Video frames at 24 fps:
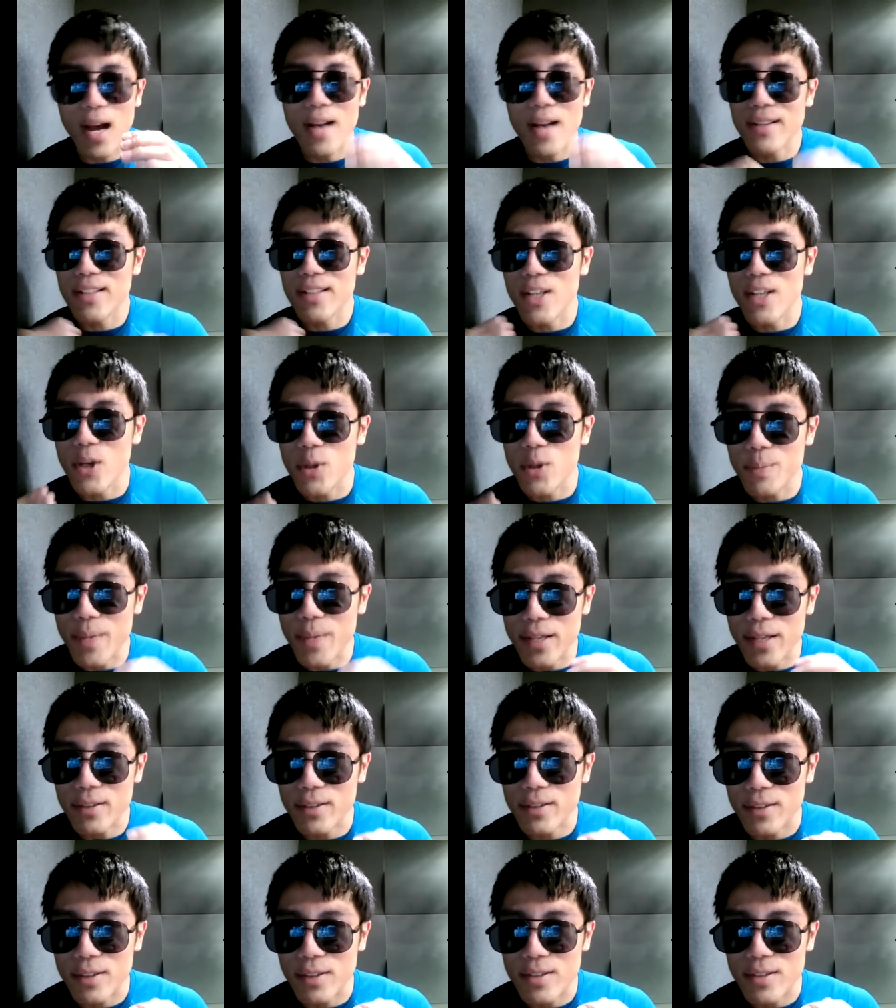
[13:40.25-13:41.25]
unknown
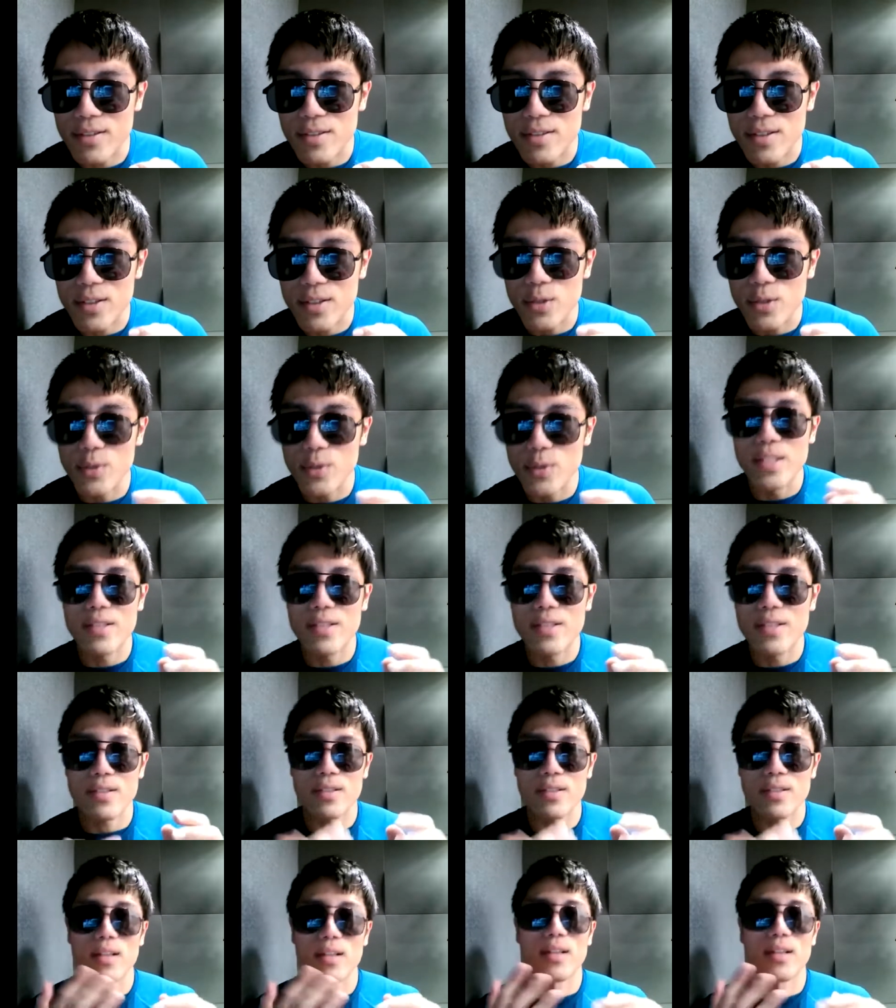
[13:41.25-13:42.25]
methods do
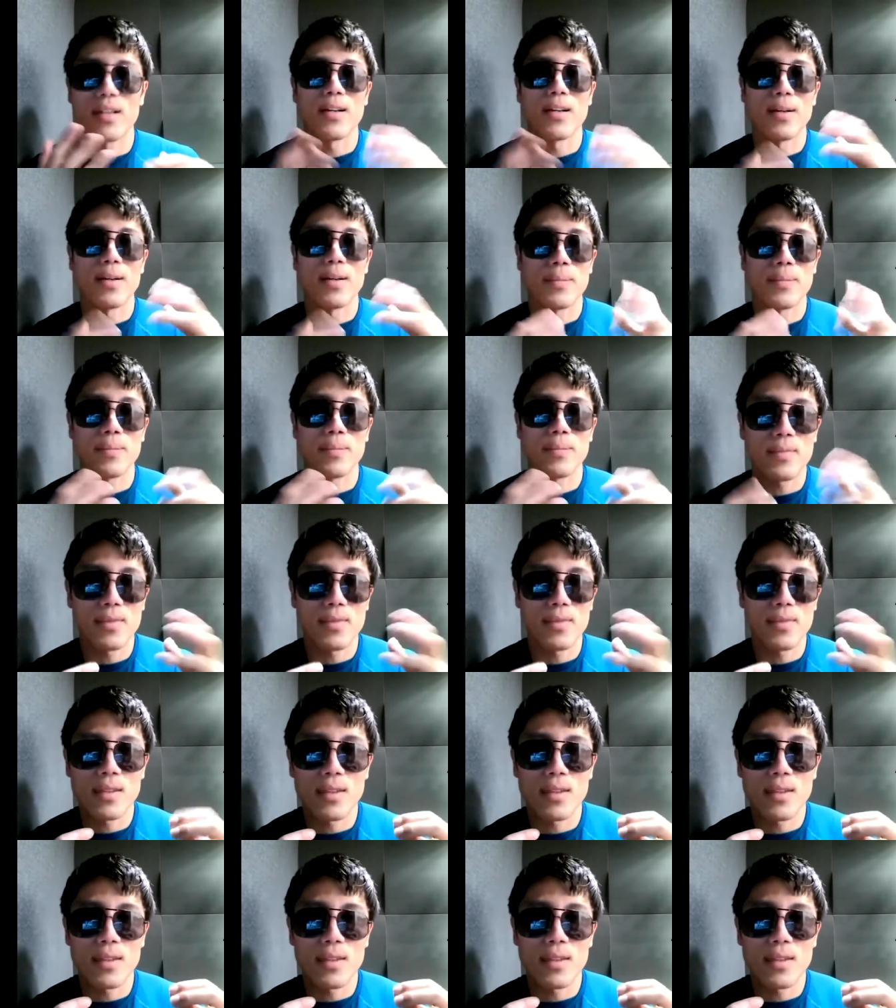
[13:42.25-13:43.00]
these um,